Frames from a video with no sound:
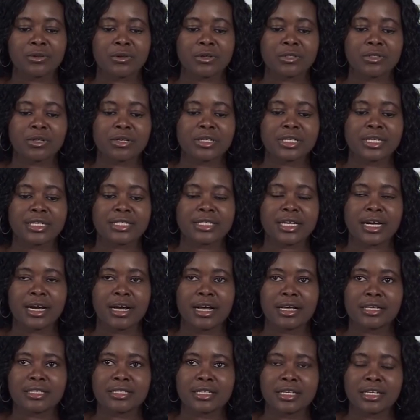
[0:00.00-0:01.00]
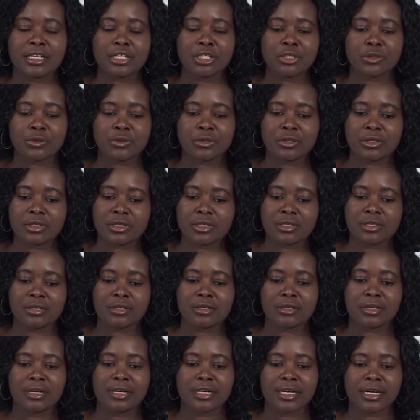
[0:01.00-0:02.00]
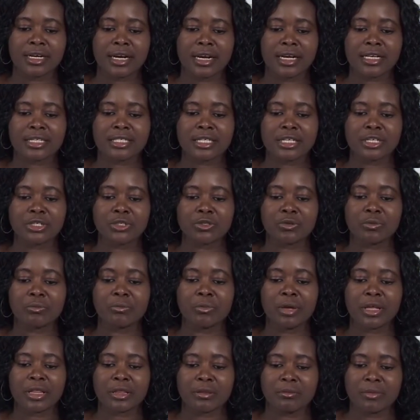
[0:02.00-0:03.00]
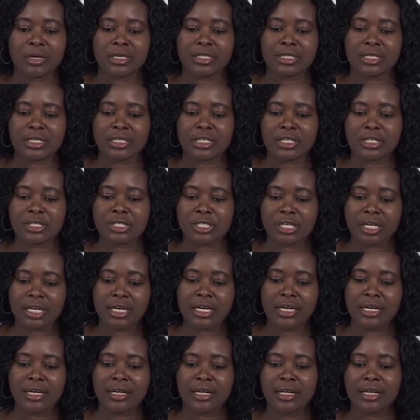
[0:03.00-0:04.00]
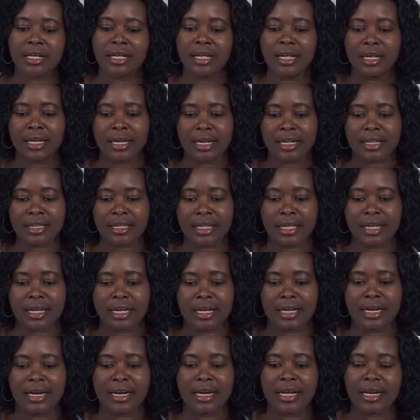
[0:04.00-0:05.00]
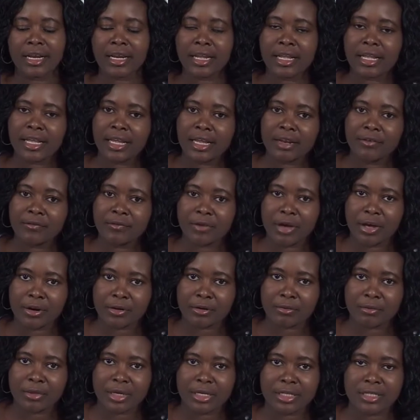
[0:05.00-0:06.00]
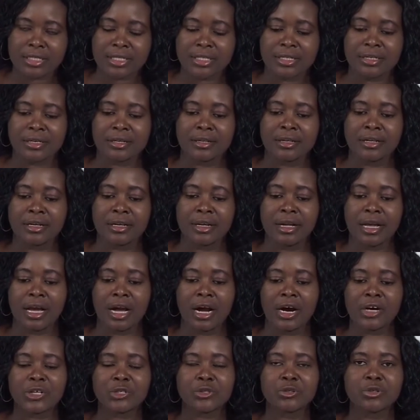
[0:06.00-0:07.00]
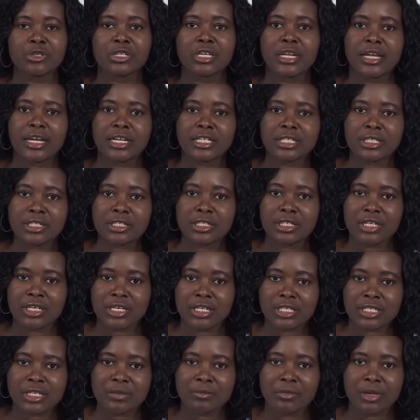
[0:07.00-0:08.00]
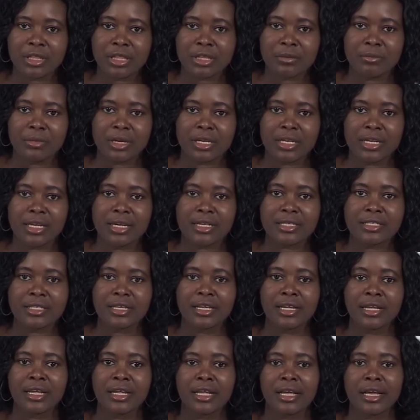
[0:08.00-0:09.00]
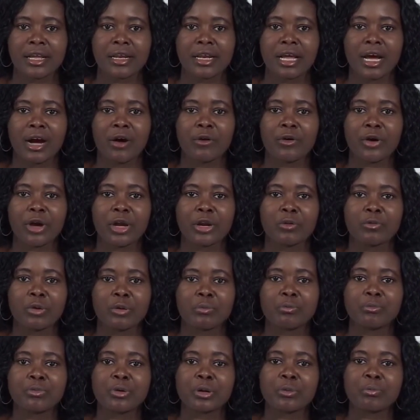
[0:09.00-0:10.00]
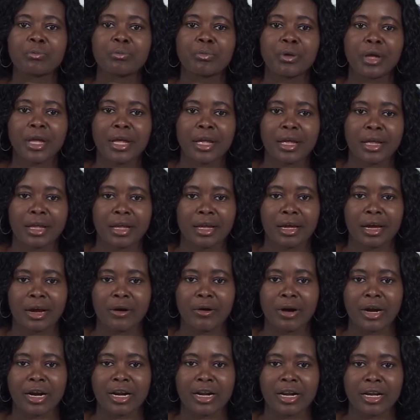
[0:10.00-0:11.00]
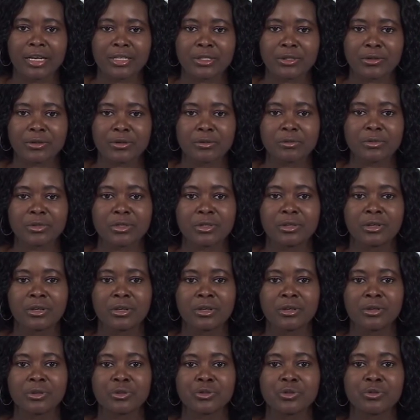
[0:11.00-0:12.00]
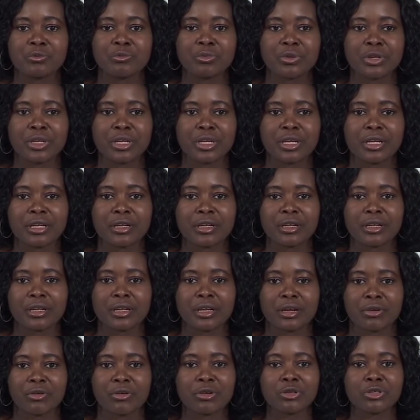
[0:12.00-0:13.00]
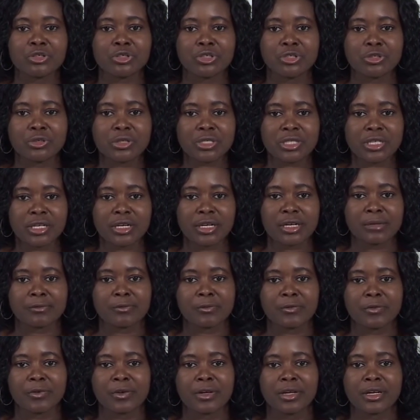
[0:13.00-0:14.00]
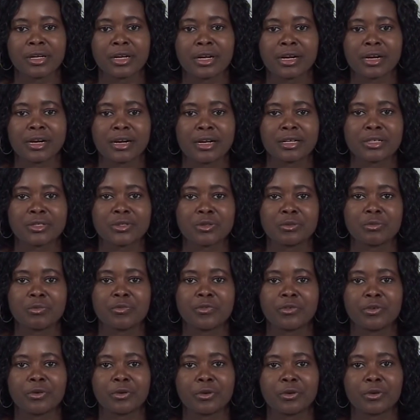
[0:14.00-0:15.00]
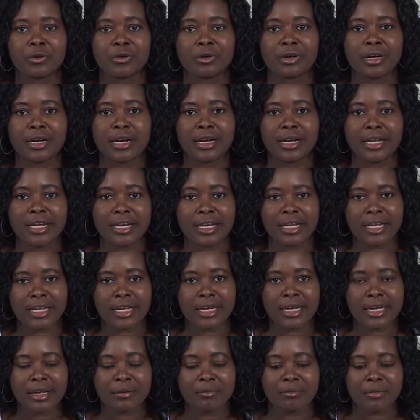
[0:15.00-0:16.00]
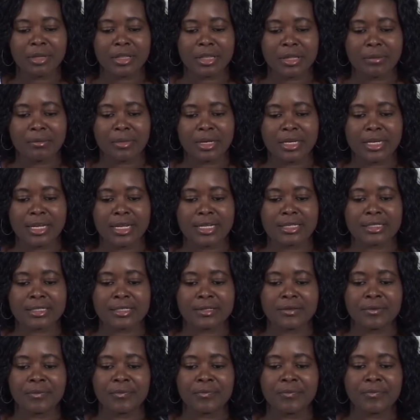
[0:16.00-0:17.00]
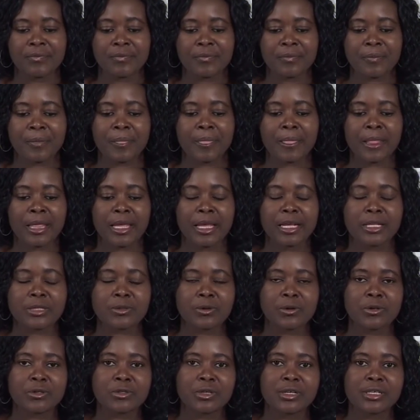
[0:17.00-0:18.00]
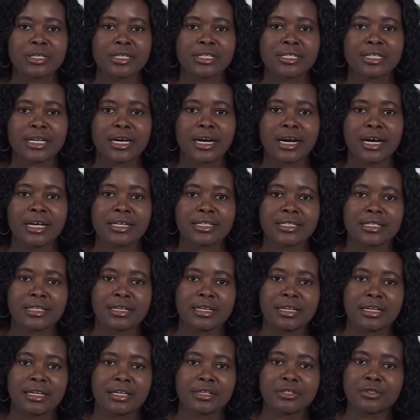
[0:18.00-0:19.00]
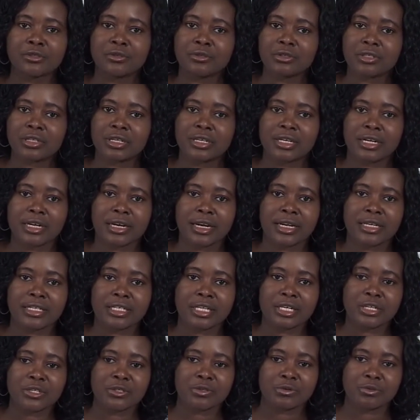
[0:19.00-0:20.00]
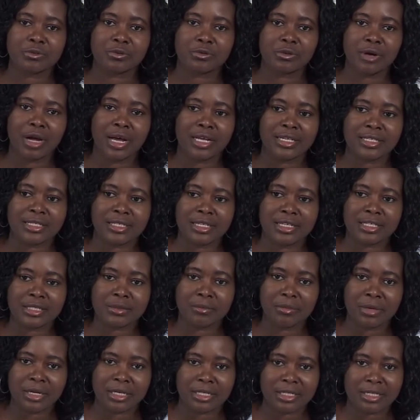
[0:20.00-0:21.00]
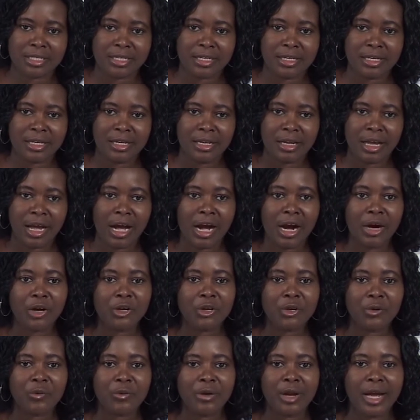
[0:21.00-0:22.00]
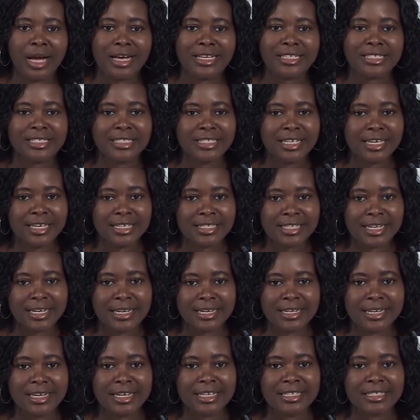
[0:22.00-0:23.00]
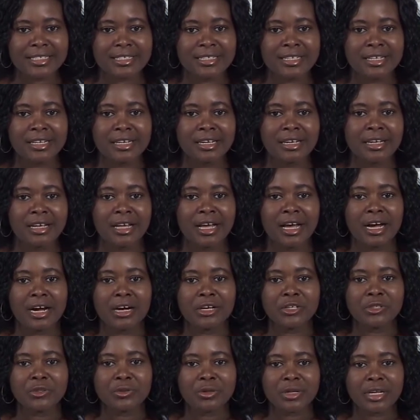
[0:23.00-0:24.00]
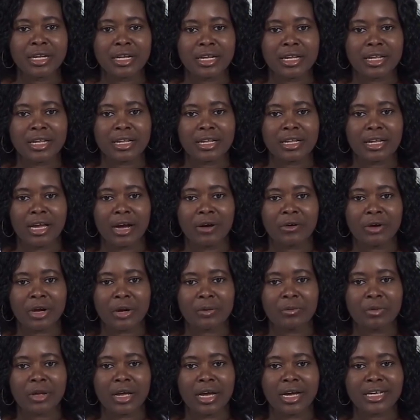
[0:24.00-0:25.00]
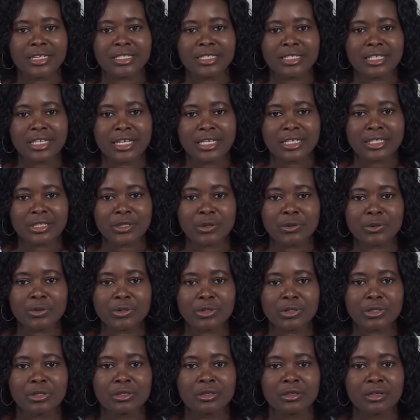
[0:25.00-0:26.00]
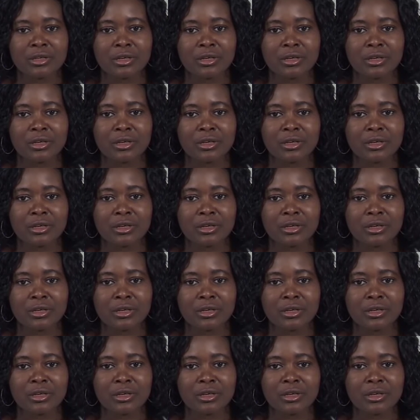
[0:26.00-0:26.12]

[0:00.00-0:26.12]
also discussed issues relating to mathematics teaching and the learning environment, how to teach mathematics, and how can we prepare our classrooms to be conducive classroom for learning mathematics. It also discussed issues relating to assessment. How do we assess learners? How can we assess those